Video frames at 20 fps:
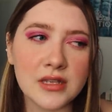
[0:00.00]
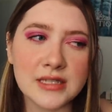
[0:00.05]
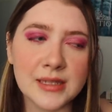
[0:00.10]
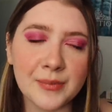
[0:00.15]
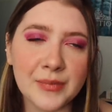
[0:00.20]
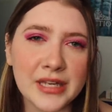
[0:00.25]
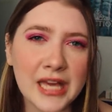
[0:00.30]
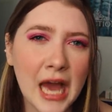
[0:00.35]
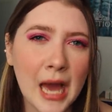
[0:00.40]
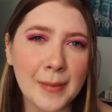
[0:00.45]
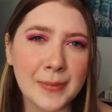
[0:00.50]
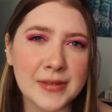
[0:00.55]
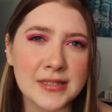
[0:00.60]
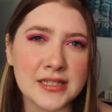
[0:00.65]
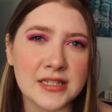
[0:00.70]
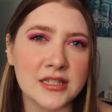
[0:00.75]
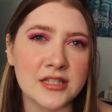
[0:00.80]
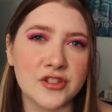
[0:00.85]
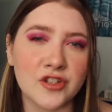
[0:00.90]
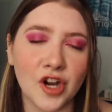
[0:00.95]
something
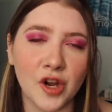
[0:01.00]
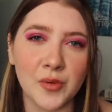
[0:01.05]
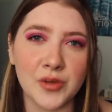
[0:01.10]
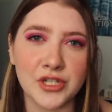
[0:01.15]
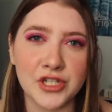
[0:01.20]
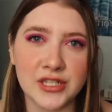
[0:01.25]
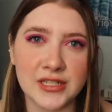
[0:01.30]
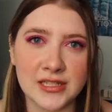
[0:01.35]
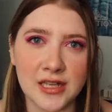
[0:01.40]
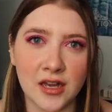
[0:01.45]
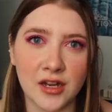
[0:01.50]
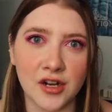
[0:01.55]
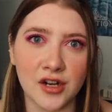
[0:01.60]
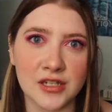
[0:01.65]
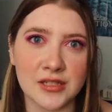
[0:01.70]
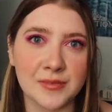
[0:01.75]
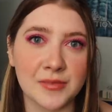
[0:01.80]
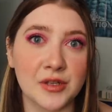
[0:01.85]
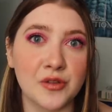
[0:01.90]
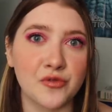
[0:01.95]
happens to this girl when she's younger,
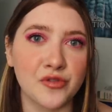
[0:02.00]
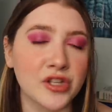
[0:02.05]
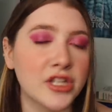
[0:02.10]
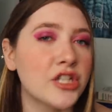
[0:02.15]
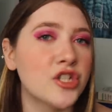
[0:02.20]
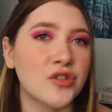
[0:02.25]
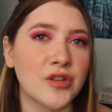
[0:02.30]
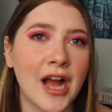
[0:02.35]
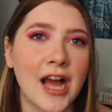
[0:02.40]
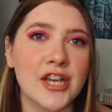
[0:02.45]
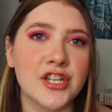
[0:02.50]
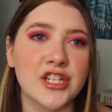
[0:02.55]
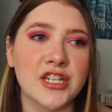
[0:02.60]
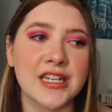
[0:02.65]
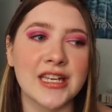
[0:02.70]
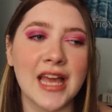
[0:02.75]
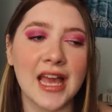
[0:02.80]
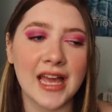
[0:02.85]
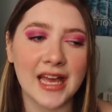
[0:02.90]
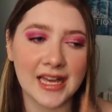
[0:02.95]
something really
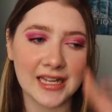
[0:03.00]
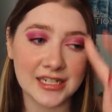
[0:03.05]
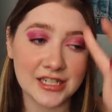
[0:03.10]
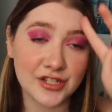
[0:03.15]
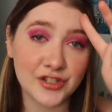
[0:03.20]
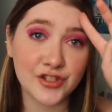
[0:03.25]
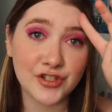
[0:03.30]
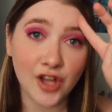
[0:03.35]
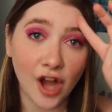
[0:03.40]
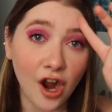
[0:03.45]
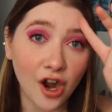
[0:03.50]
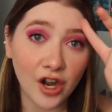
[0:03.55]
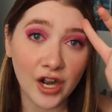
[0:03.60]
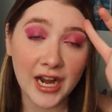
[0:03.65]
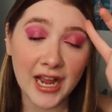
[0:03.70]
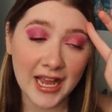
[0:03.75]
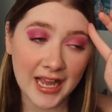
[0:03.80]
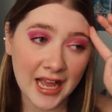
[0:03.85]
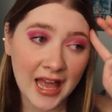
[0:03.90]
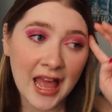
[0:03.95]
tragic and
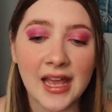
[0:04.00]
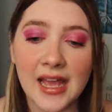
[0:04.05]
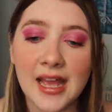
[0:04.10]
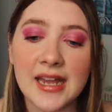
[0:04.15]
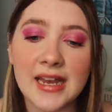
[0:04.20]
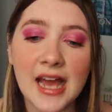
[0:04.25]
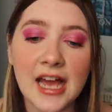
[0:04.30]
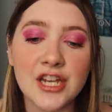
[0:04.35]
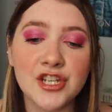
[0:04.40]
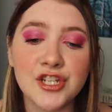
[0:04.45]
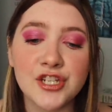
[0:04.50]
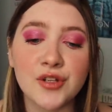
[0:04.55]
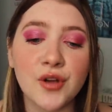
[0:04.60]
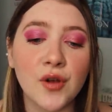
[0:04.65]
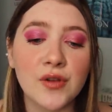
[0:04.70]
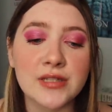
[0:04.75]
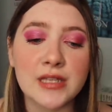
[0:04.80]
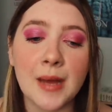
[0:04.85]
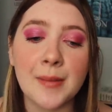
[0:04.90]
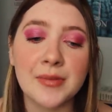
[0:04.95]
scarring. And as she
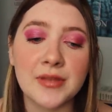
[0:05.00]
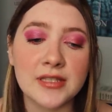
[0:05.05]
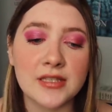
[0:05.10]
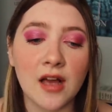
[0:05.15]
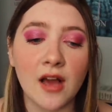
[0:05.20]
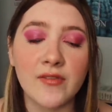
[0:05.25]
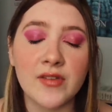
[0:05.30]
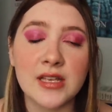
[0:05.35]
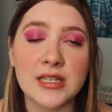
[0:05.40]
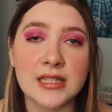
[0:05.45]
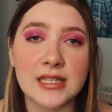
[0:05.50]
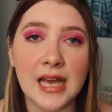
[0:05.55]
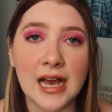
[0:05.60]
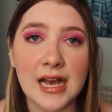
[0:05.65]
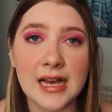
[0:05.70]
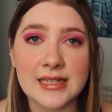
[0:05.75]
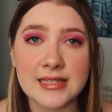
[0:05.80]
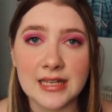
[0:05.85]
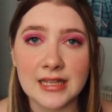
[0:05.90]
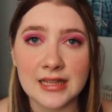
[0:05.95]
grows up, this obviously
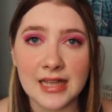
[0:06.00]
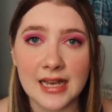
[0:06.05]
has a